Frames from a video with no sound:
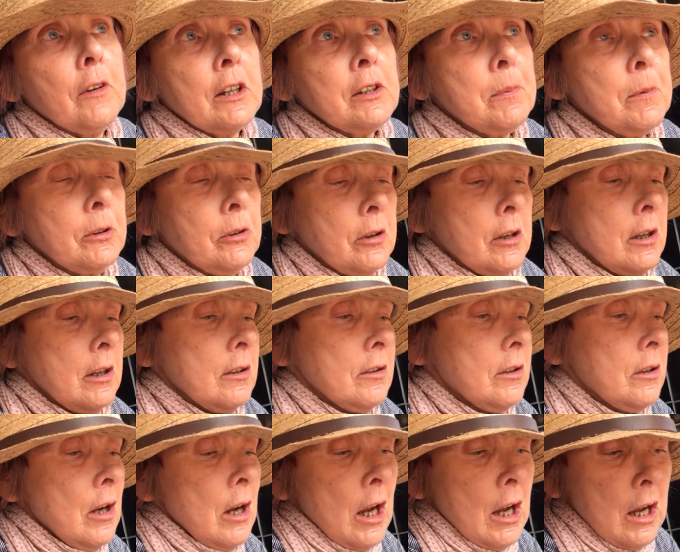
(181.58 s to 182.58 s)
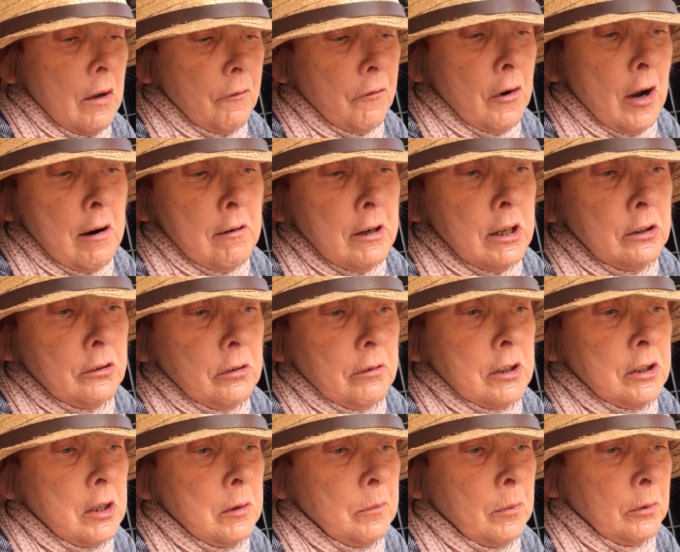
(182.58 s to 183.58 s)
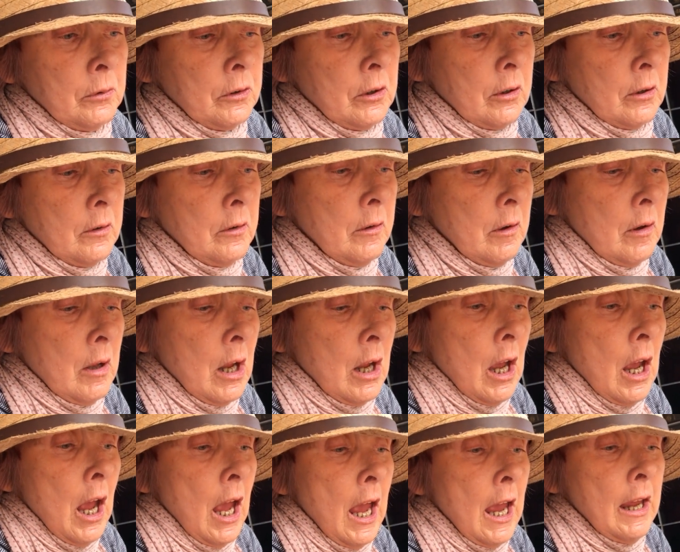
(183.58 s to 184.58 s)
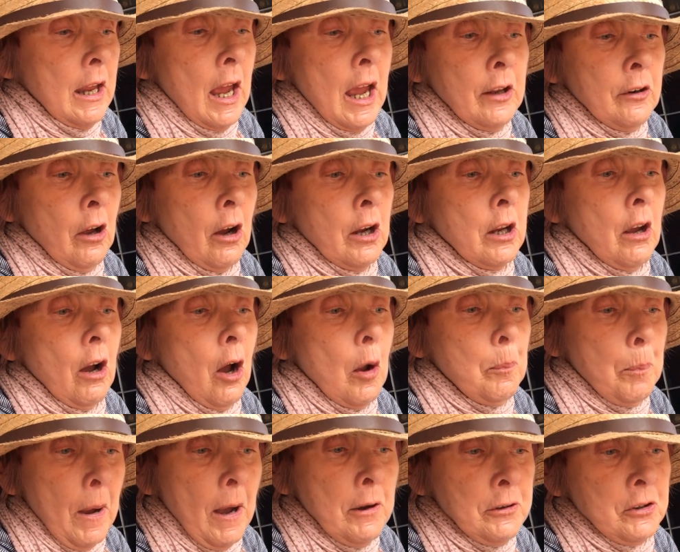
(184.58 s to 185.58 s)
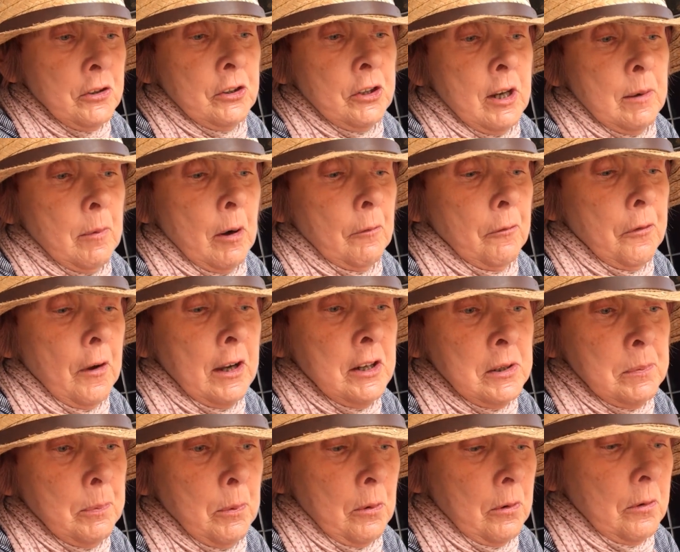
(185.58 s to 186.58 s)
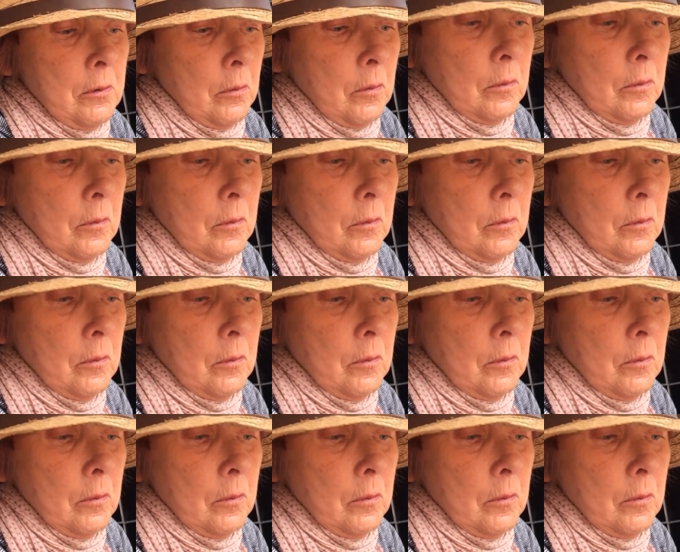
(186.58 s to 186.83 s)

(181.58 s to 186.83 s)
of expertise. Very interesting book, though. And I posted him on Facebook